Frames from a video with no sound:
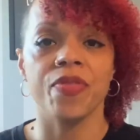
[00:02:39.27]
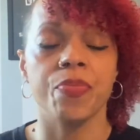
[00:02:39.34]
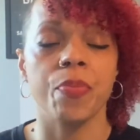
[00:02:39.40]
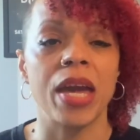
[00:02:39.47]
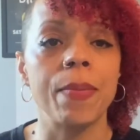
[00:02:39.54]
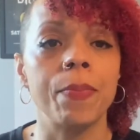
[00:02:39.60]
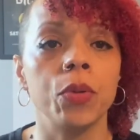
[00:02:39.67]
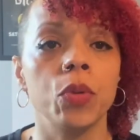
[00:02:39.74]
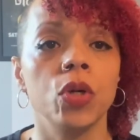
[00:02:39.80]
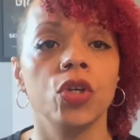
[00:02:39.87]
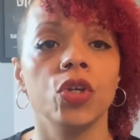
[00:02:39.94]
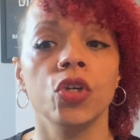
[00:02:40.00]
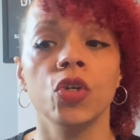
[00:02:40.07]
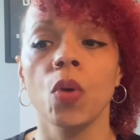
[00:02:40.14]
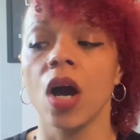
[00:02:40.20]
People
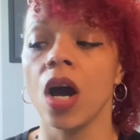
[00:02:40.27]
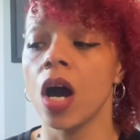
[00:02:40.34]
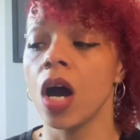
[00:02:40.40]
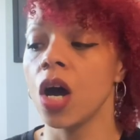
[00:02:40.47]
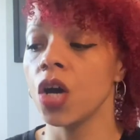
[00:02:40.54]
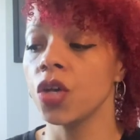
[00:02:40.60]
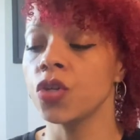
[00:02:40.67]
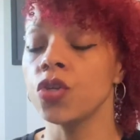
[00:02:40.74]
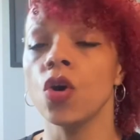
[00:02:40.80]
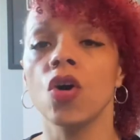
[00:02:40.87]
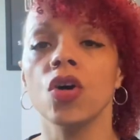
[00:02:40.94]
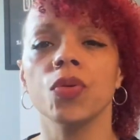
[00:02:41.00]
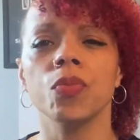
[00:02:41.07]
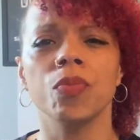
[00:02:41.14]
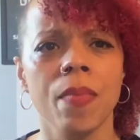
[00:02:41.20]
who are
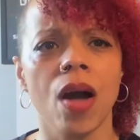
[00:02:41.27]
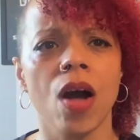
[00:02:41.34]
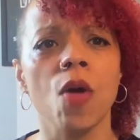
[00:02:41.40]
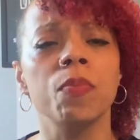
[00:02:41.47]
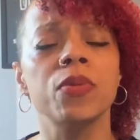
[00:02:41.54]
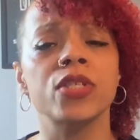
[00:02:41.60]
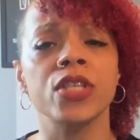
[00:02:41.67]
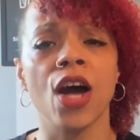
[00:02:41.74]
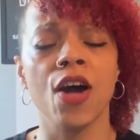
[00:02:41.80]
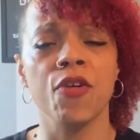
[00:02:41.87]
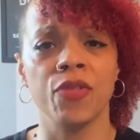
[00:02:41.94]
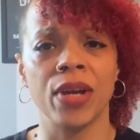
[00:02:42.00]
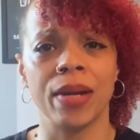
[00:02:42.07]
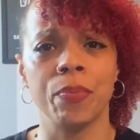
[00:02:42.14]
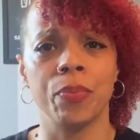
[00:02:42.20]
not
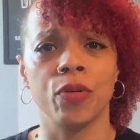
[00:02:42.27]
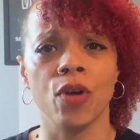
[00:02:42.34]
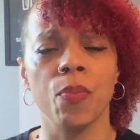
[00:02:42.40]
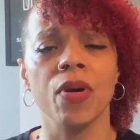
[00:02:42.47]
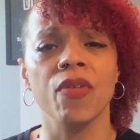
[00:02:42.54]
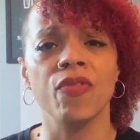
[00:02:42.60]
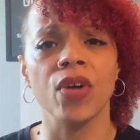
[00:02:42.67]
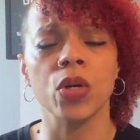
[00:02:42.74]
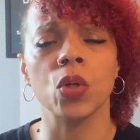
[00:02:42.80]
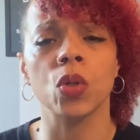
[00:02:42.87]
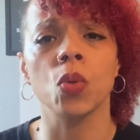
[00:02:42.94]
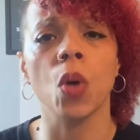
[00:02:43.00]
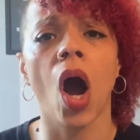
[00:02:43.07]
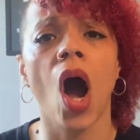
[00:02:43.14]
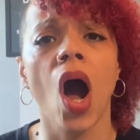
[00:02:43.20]
observing proper
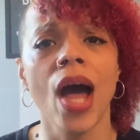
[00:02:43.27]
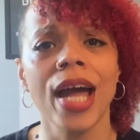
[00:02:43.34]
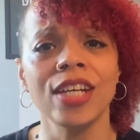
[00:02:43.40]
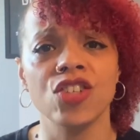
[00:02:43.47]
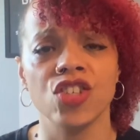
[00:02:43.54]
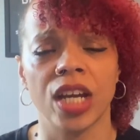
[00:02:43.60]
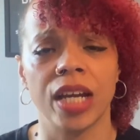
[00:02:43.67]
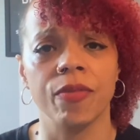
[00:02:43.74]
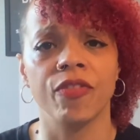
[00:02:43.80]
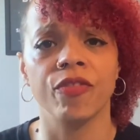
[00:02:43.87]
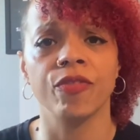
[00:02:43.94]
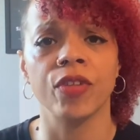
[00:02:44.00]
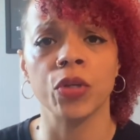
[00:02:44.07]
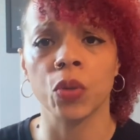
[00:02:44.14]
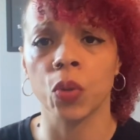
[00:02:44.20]
vocal hygiene,
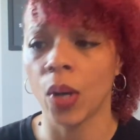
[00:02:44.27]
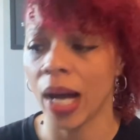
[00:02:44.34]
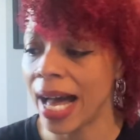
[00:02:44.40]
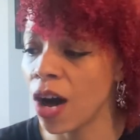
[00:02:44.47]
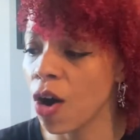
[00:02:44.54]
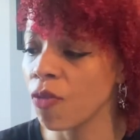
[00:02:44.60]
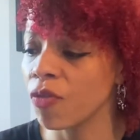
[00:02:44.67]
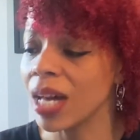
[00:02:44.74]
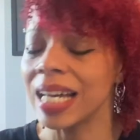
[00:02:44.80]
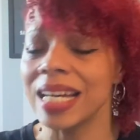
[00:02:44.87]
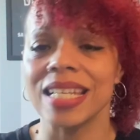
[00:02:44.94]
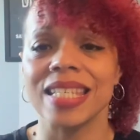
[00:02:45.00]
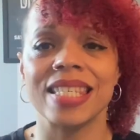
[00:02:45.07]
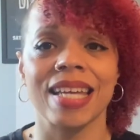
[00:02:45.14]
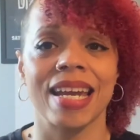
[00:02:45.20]
vocal health,
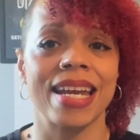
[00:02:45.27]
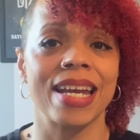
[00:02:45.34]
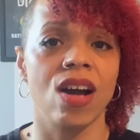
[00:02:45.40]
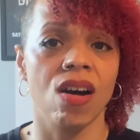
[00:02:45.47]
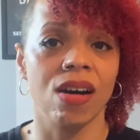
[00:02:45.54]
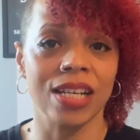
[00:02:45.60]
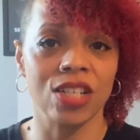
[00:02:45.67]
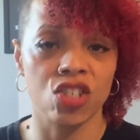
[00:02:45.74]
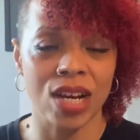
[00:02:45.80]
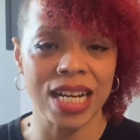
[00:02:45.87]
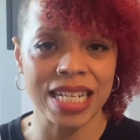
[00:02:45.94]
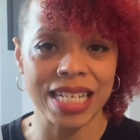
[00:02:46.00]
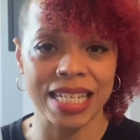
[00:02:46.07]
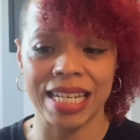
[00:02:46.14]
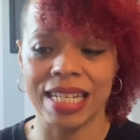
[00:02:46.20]
staying
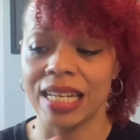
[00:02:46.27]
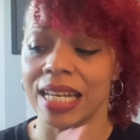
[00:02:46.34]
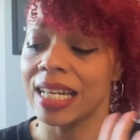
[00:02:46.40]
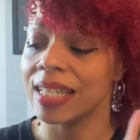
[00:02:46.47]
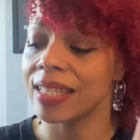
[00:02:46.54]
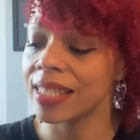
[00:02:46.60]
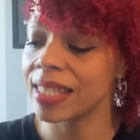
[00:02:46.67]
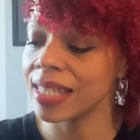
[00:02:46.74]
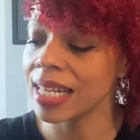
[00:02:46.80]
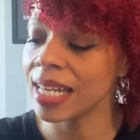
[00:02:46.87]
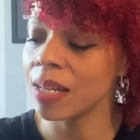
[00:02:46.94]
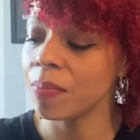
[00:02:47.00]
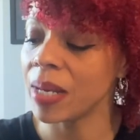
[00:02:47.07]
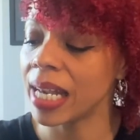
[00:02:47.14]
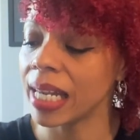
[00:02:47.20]
hydrated,
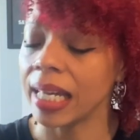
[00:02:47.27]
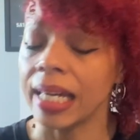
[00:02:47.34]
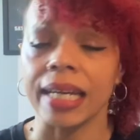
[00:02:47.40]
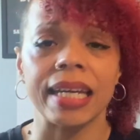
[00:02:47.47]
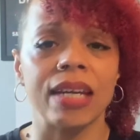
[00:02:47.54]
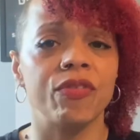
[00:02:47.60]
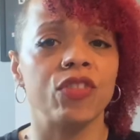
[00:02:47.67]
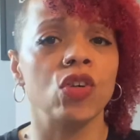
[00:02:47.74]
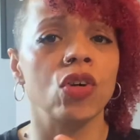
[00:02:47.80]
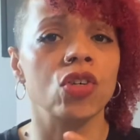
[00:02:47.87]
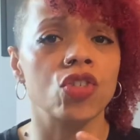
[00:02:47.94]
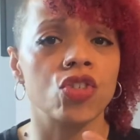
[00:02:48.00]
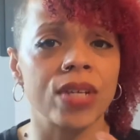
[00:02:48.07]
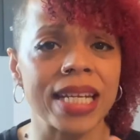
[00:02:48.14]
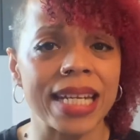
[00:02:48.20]
steaming, if you're
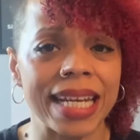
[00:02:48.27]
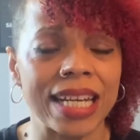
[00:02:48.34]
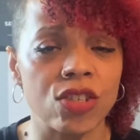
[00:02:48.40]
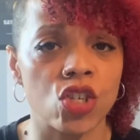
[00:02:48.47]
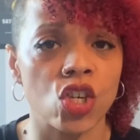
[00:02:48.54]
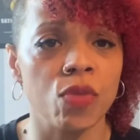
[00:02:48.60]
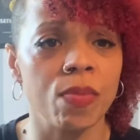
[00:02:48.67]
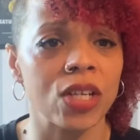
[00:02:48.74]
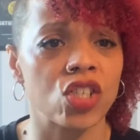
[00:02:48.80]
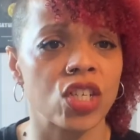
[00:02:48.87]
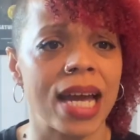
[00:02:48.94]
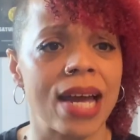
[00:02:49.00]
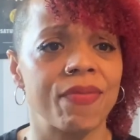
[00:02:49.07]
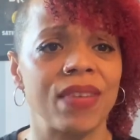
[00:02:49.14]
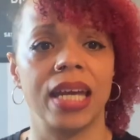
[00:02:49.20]
drinking too much
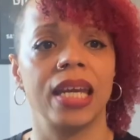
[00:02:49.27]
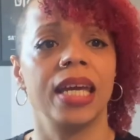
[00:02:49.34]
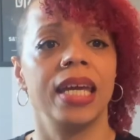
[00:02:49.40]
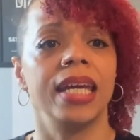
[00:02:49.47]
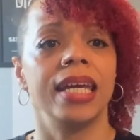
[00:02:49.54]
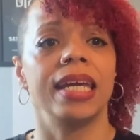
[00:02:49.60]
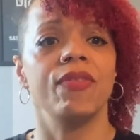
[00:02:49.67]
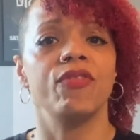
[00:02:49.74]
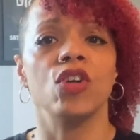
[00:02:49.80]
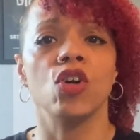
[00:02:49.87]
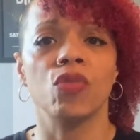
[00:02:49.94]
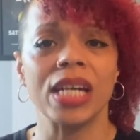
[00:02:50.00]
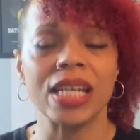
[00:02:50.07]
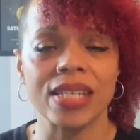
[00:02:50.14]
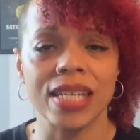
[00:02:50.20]
caffeine, if
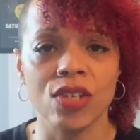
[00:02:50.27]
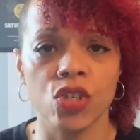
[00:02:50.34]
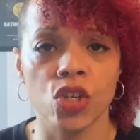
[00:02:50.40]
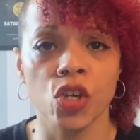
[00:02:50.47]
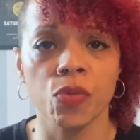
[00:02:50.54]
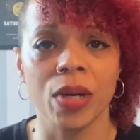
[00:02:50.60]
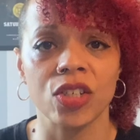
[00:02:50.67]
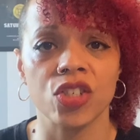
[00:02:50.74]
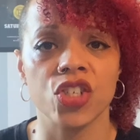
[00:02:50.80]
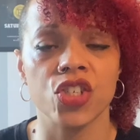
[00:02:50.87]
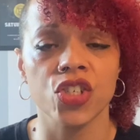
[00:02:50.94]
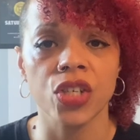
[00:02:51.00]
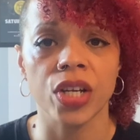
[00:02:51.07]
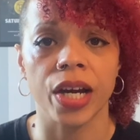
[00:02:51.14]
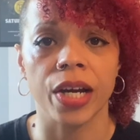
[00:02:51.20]
you're eating too much
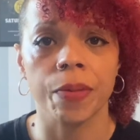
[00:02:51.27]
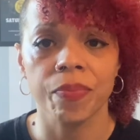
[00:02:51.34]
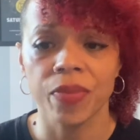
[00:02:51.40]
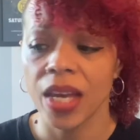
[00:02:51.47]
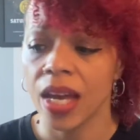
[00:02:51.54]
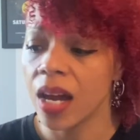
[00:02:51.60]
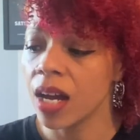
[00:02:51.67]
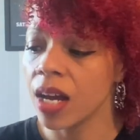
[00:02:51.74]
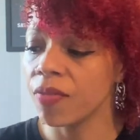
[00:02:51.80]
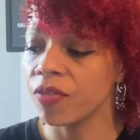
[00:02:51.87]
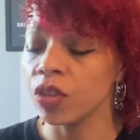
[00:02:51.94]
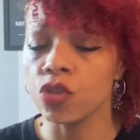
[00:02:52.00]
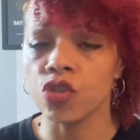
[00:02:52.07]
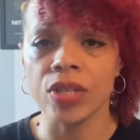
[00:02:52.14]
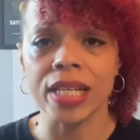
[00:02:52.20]
sugar, if
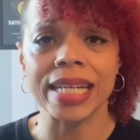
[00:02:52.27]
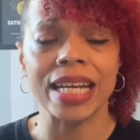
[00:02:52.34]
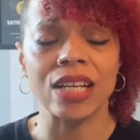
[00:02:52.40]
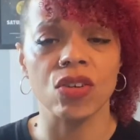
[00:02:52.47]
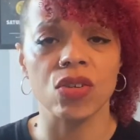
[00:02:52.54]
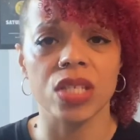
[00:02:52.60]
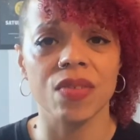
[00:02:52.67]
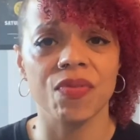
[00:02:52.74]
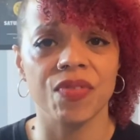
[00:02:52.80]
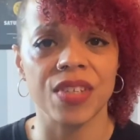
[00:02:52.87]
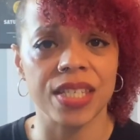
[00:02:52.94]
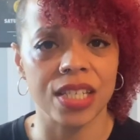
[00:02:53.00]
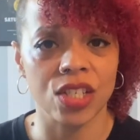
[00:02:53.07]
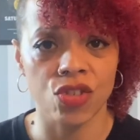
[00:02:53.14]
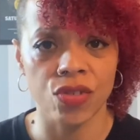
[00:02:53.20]
you're drinking lots of
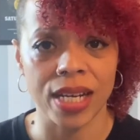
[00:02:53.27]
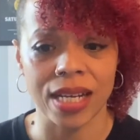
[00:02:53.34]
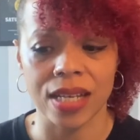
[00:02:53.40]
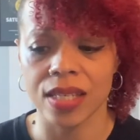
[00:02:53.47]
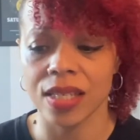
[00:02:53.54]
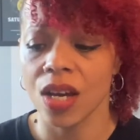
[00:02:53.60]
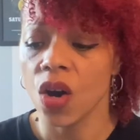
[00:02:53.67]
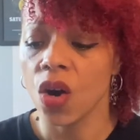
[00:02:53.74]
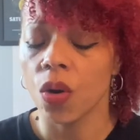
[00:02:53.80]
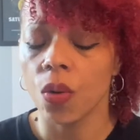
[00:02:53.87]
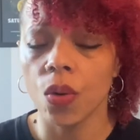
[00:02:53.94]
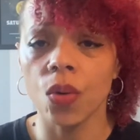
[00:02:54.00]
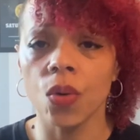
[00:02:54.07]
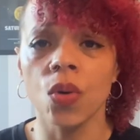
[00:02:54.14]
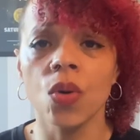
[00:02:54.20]
fizzy drinks,
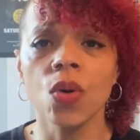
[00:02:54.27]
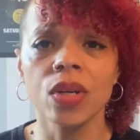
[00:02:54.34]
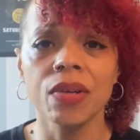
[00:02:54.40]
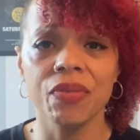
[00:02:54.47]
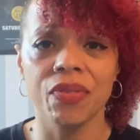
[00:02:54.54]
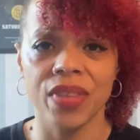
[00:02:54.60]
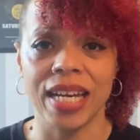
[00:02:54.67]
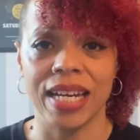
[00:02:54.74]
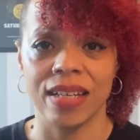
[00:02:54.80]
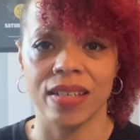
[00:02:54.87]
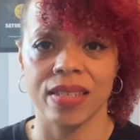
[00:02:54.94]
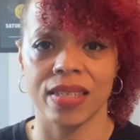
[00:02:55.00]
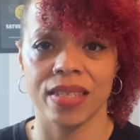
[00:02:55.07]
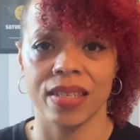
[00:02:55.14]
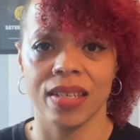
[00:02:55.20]
all of
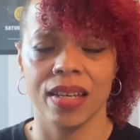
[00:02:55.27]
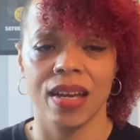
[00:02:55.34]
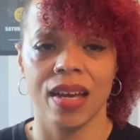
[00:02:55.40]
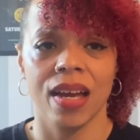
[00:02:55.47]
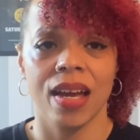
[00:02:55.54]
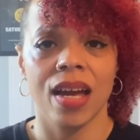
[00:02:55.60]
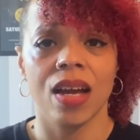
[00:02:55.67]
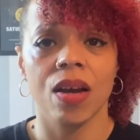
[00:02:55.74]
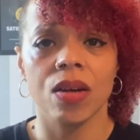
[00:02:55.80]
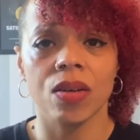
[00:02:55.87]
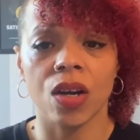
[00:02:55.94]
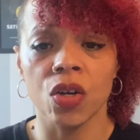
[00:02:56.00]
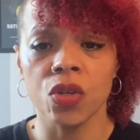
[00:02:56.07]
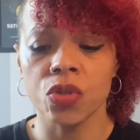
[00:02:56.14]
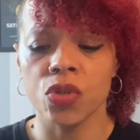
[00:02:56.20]
this
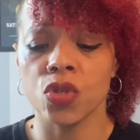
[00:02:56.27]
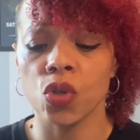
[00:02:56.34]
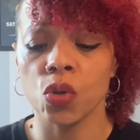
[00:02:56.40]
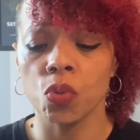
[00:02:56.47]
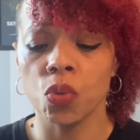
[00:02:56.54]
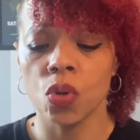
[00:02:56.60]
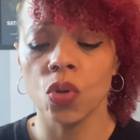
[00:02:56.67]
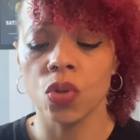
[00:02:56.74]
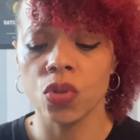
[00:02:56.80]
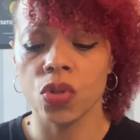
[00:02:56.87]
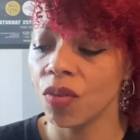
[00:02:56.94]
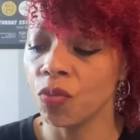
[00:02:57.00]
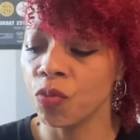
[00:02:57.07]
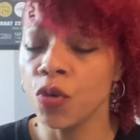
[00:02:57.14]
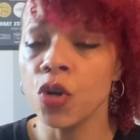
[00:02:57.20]
goes
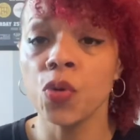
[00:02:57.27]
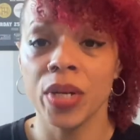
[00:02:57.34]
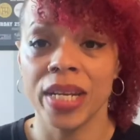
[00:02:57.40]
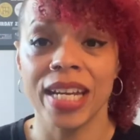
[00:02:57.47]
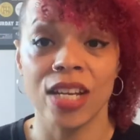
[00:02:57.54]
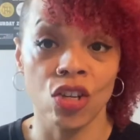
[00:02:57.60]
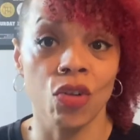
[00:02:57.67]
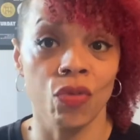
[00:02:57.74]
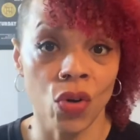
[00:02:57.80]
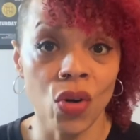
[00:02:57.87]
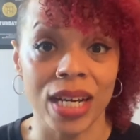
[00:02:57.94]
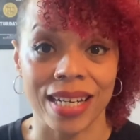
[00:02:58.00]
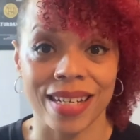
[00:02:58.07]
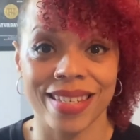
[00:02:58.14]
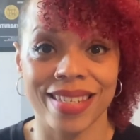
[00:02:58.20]
towards ruining your
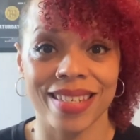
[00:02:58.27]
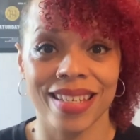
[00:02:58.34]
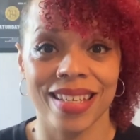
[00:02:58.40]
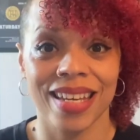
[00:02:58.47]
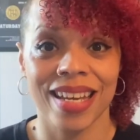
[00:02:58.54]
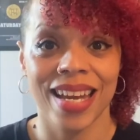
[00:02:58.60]
voice.